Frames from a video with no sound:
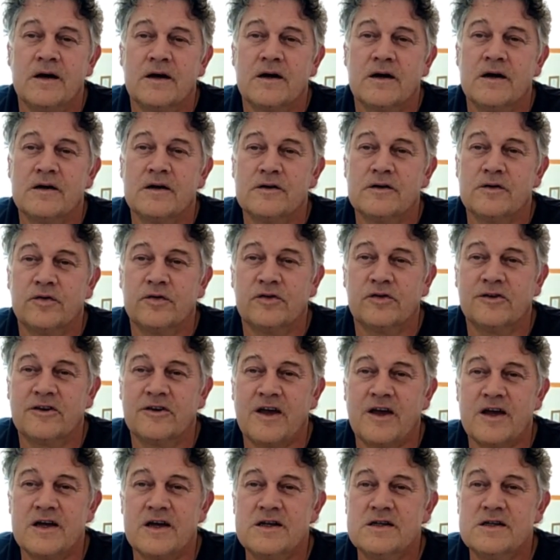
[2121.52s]
kind of
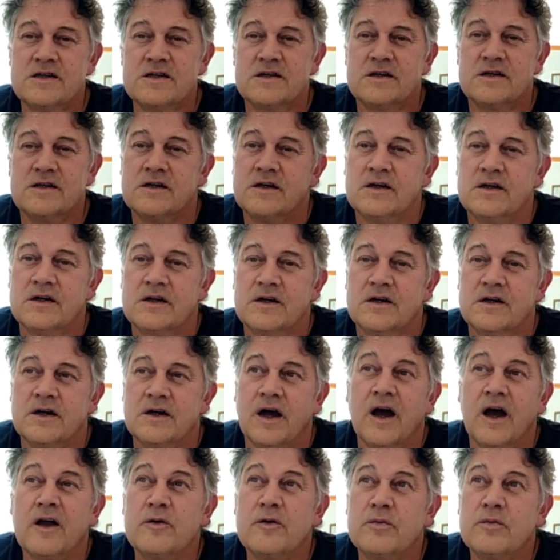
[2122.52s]
sand.
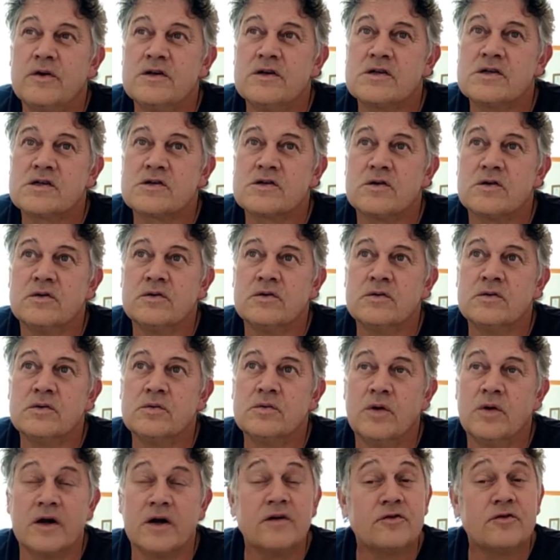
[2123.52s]
And we saw
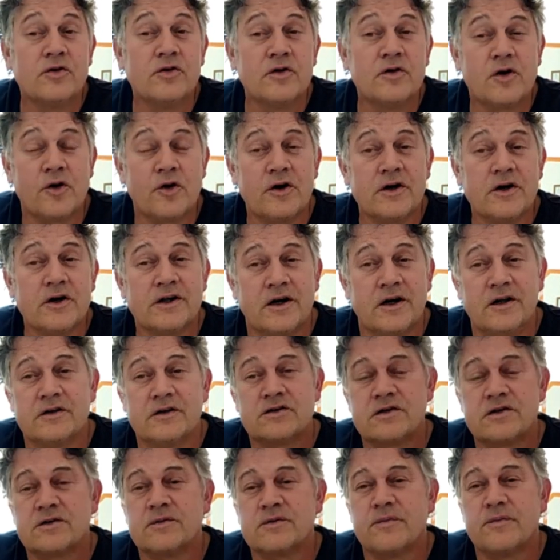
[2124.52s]
one or two
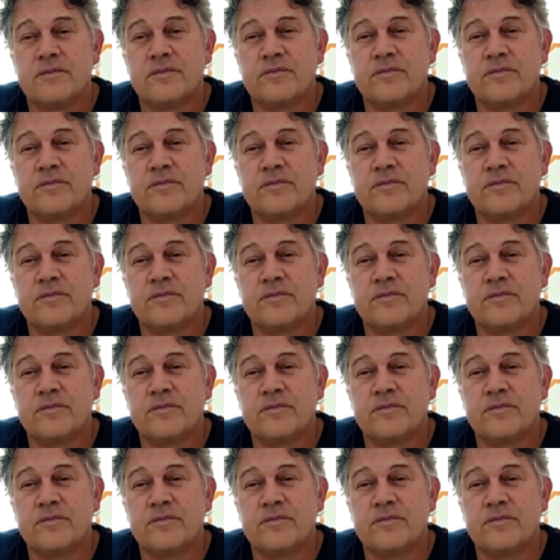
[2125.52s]
crocodiles.